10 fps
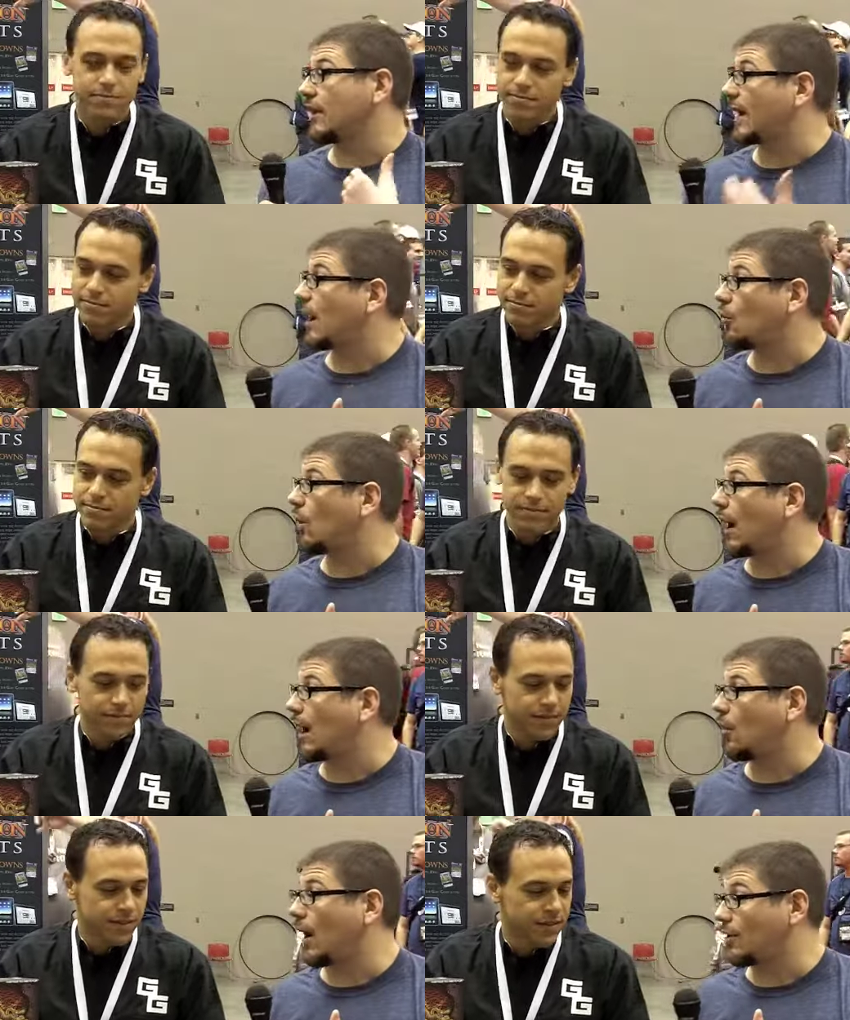Speaker 1: Like how
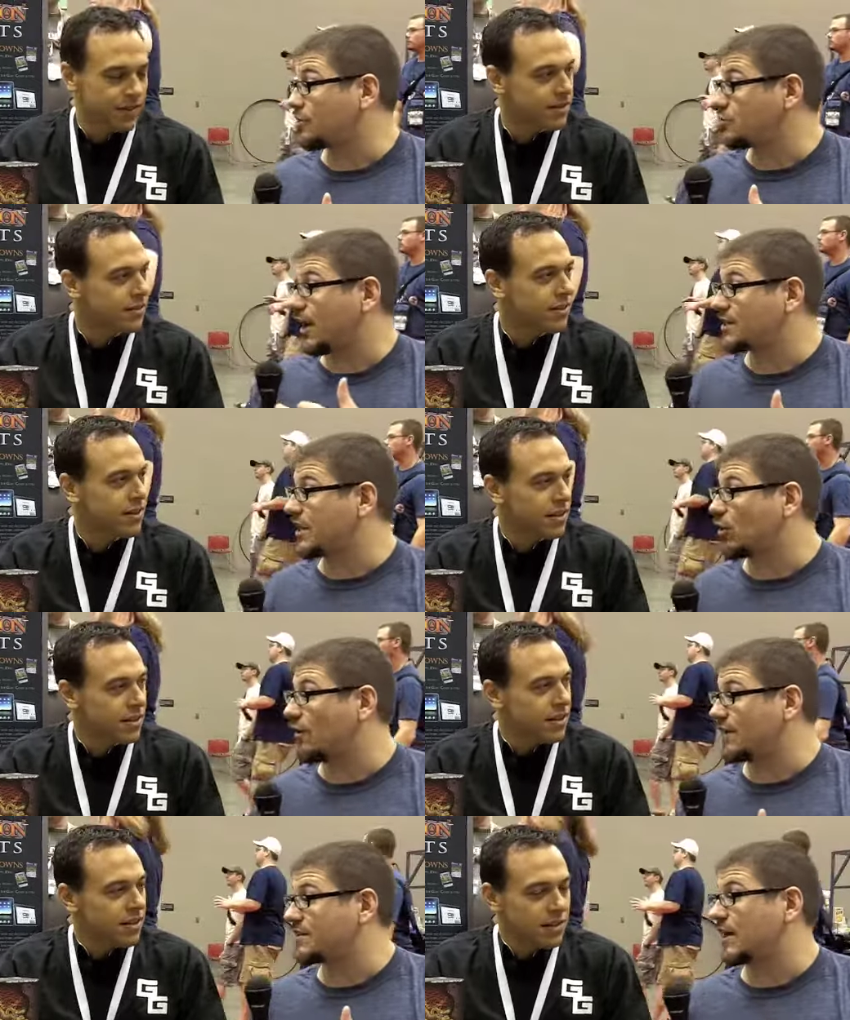how how did you guys get all
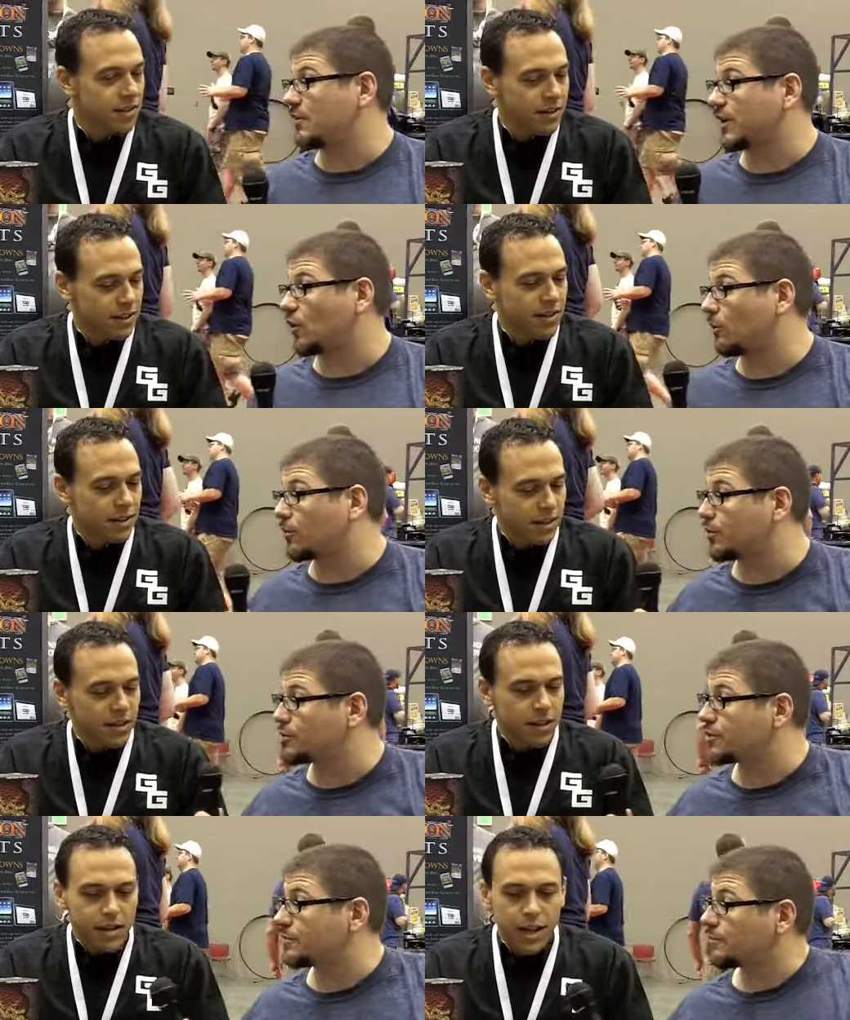that together? Get it all
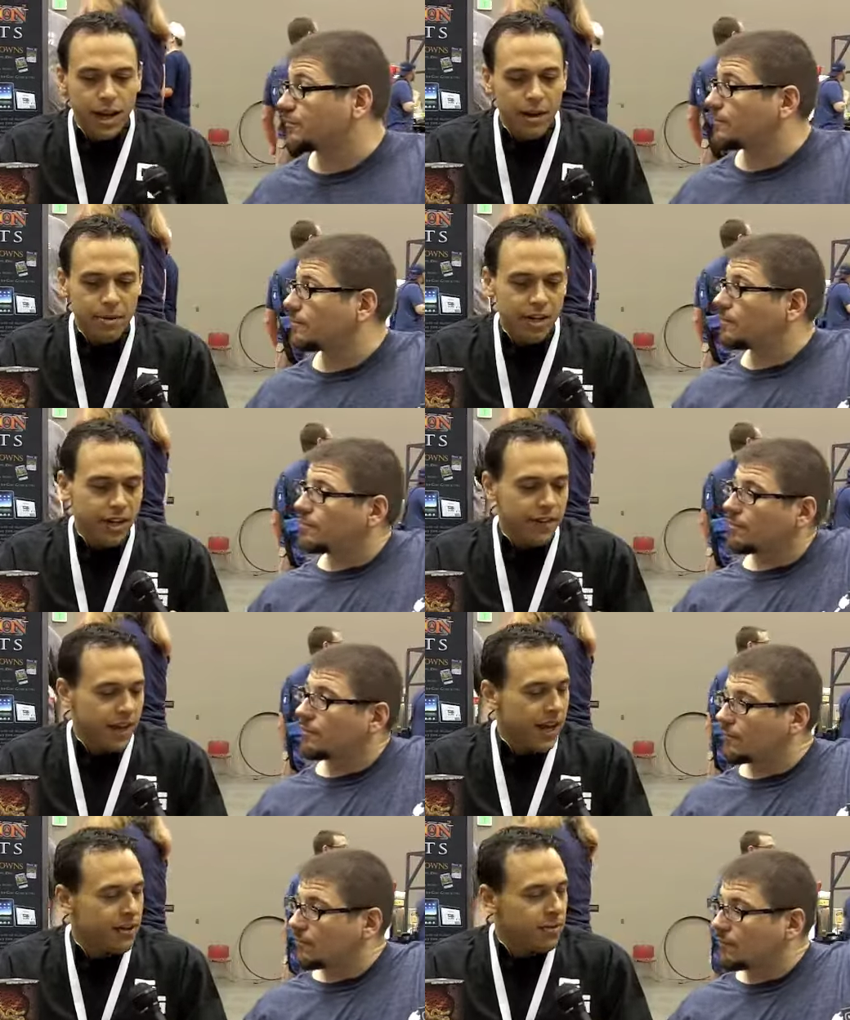produced?
Speaker 2: Yeah, I mean in in the
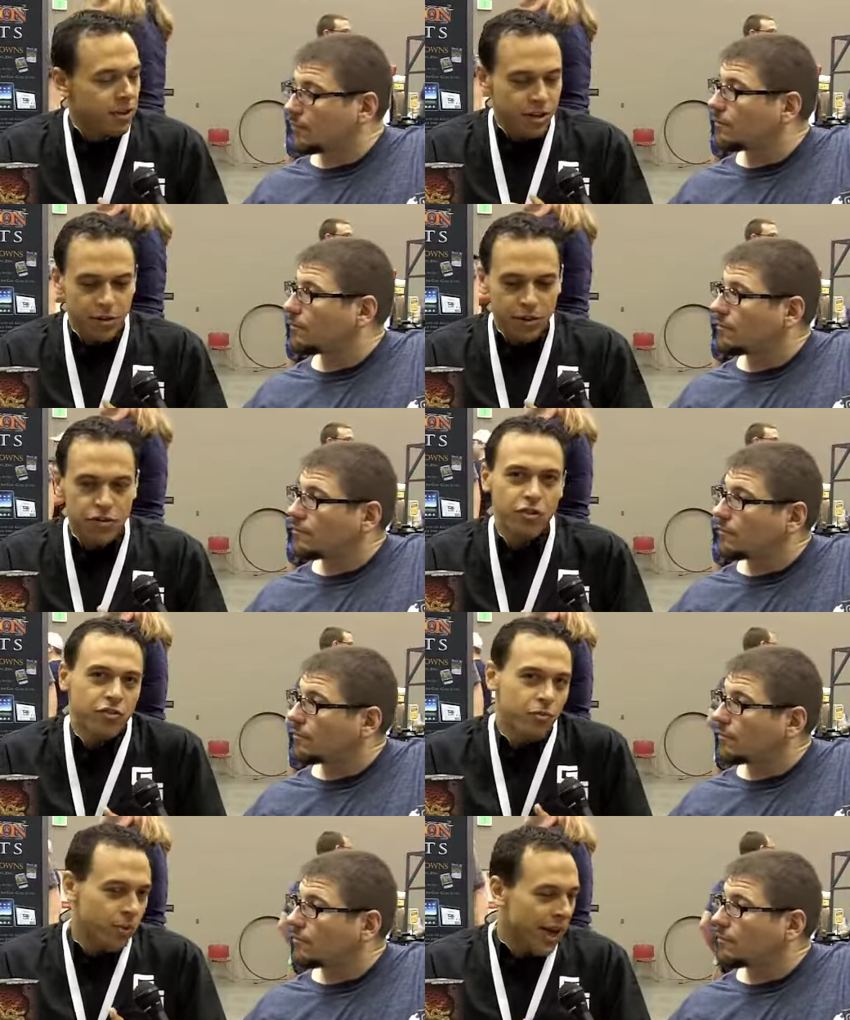end, you know, it's
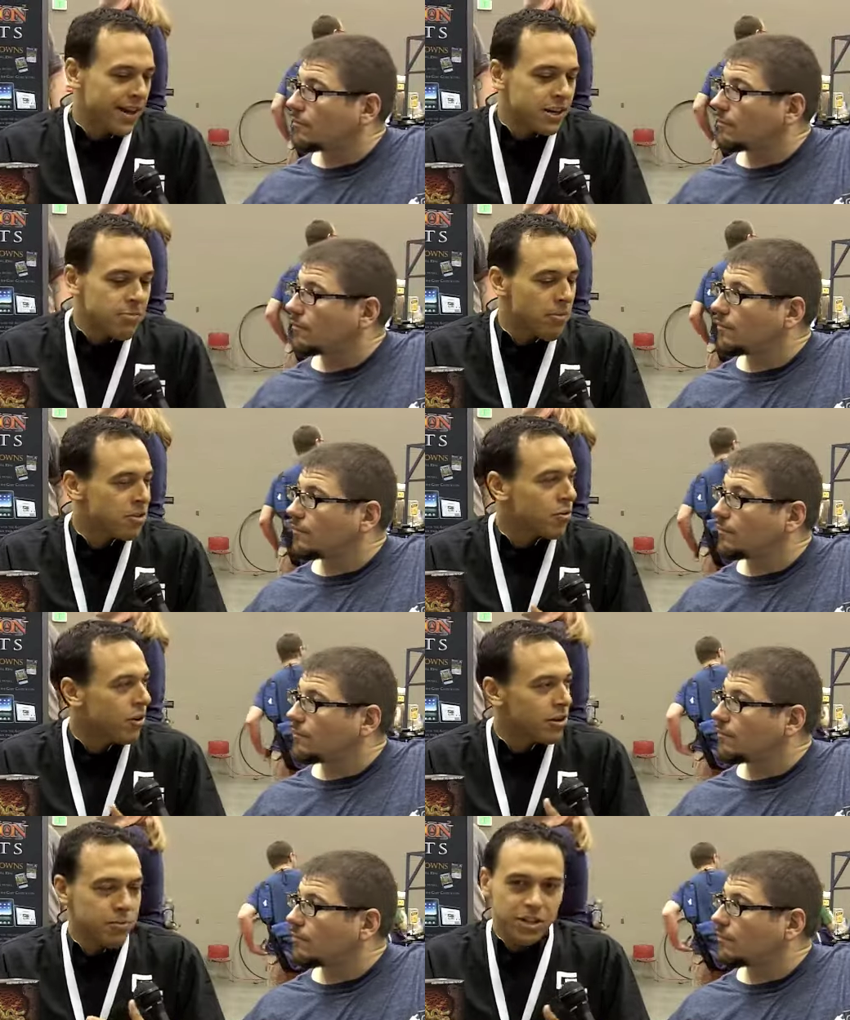just we had a commitment to
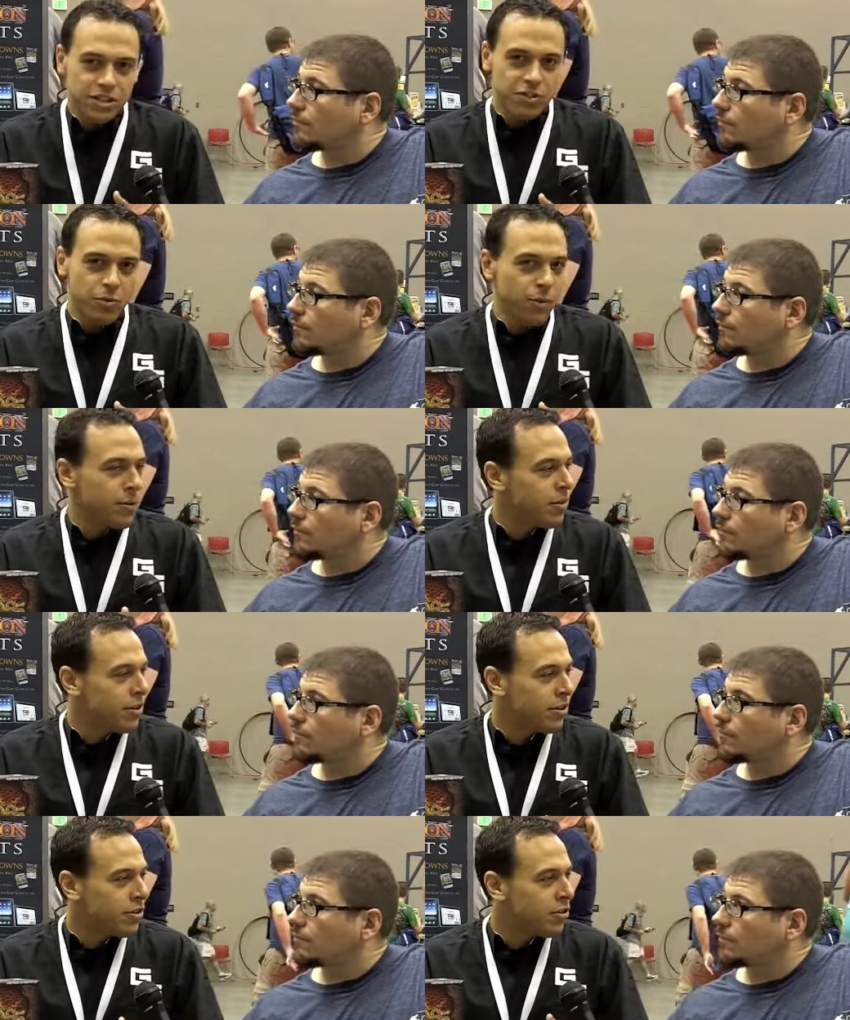quality because it's what we
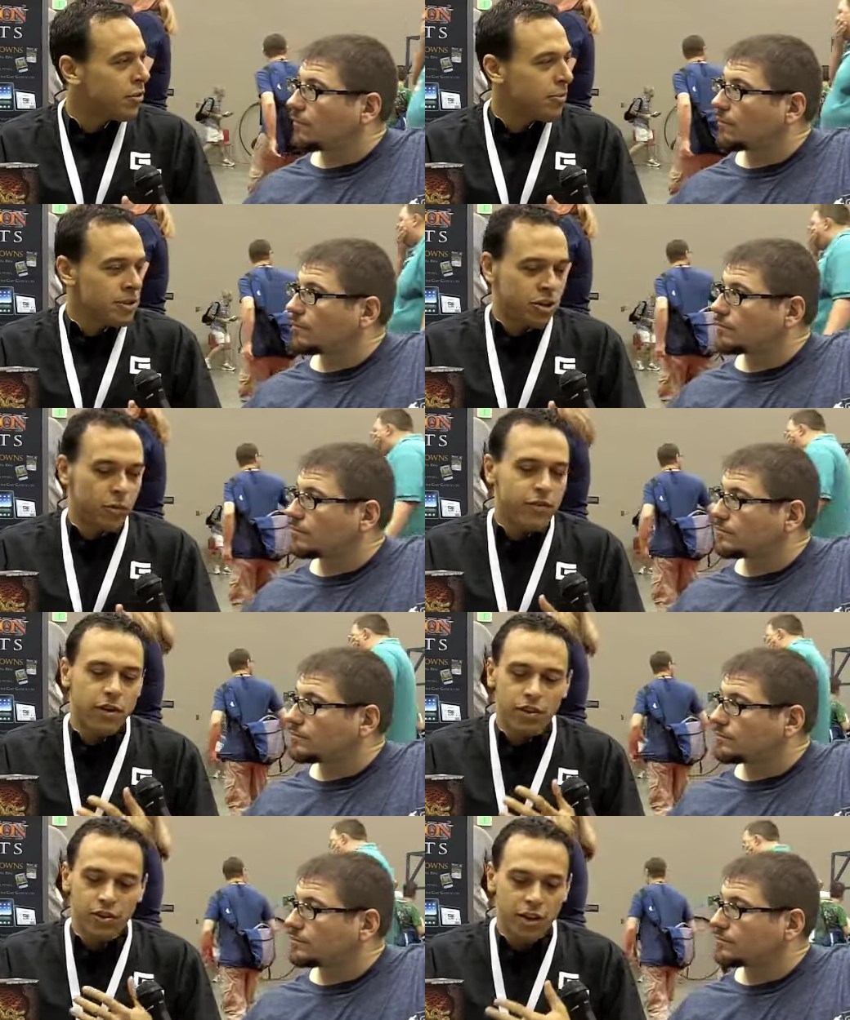wanted to do. I mean, you know, we've
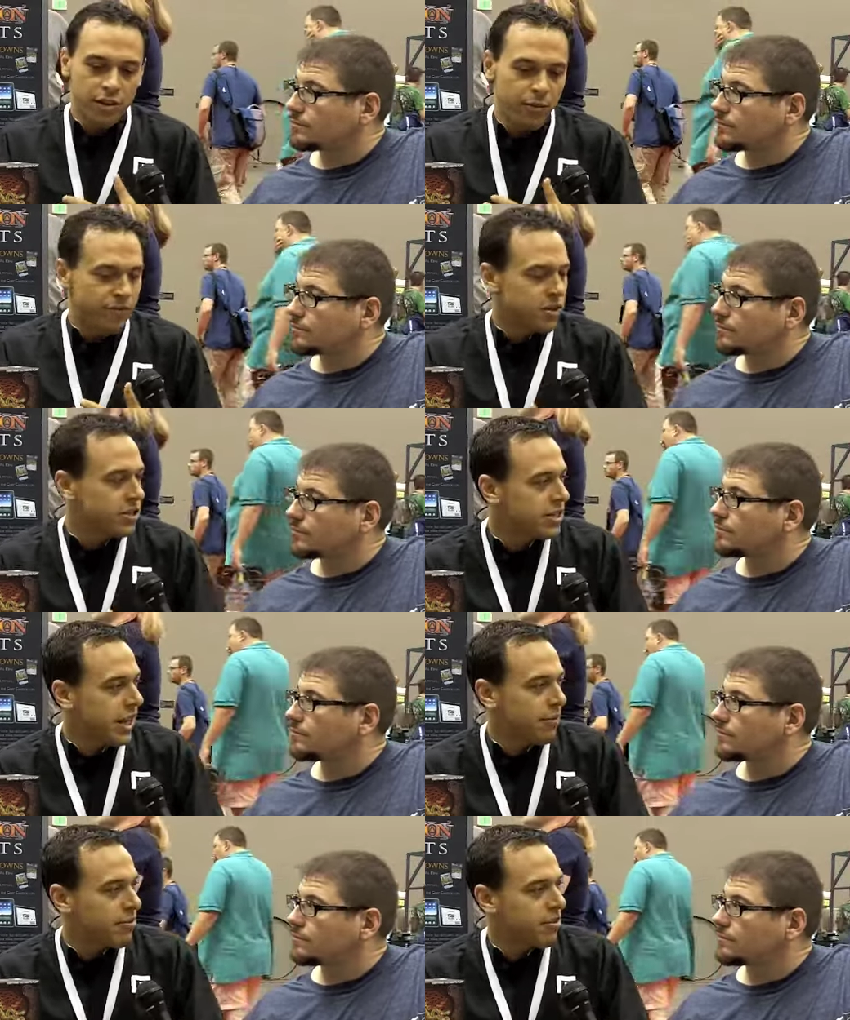all done, we have tons of game